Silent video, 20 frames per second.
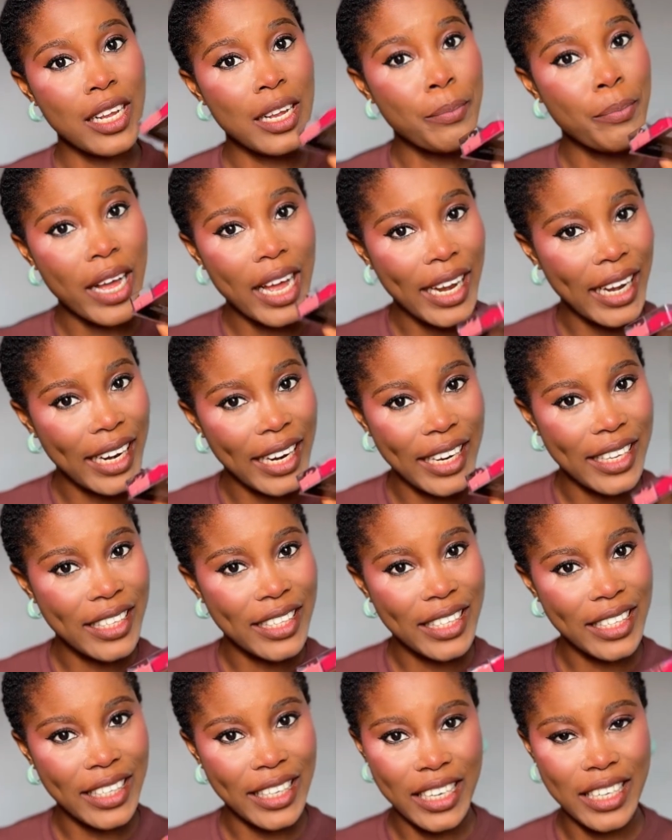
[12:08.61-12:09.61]
palette.
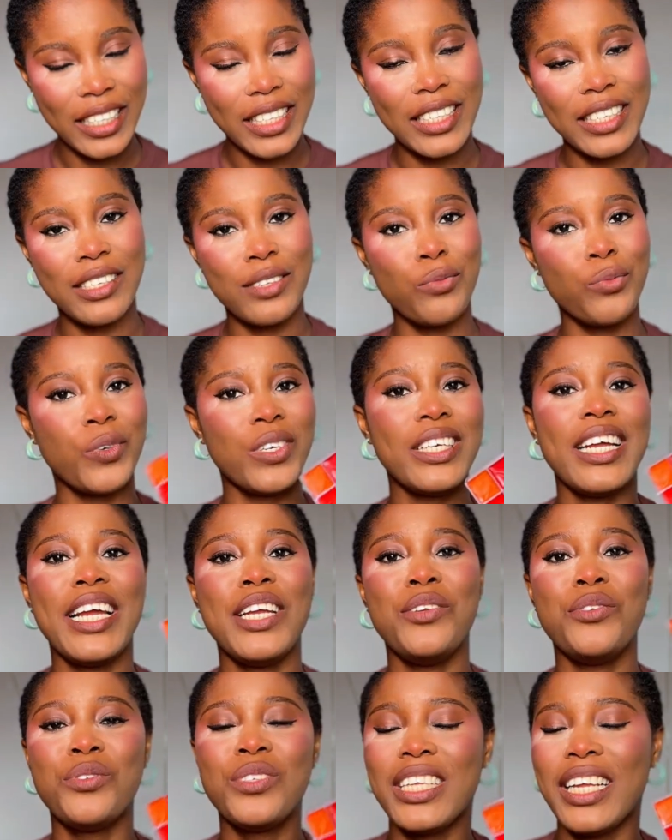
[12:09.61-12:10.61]
Yes, it's one I
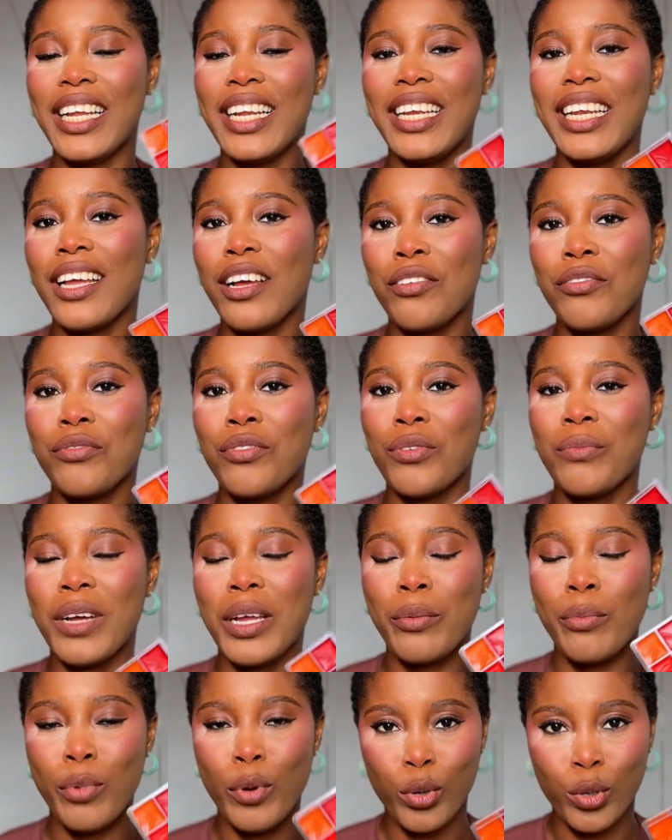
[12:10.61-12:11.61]
used earlier for my
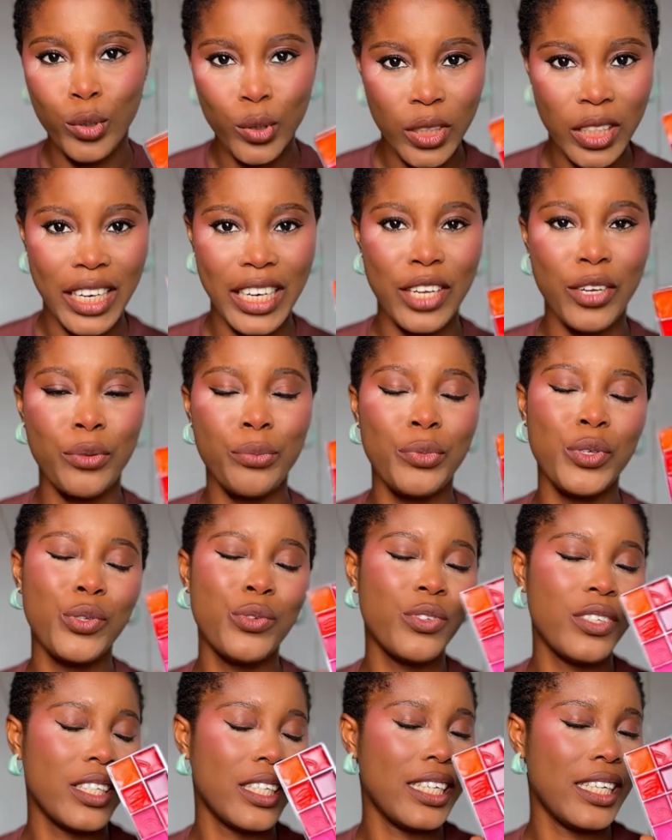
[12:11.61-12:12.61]
blush, and I'll be
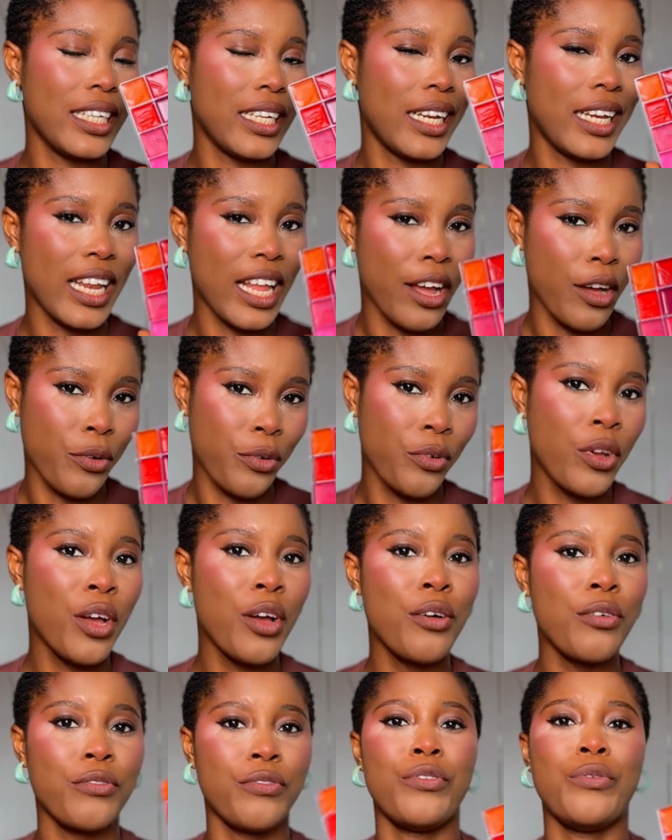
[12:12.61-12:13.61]
using it now
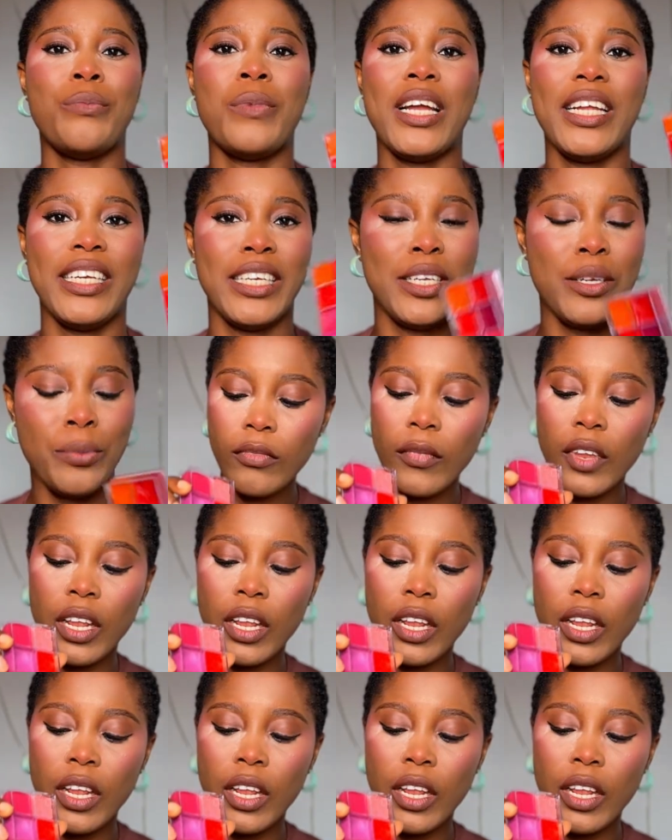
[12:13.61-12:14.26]
for my lip.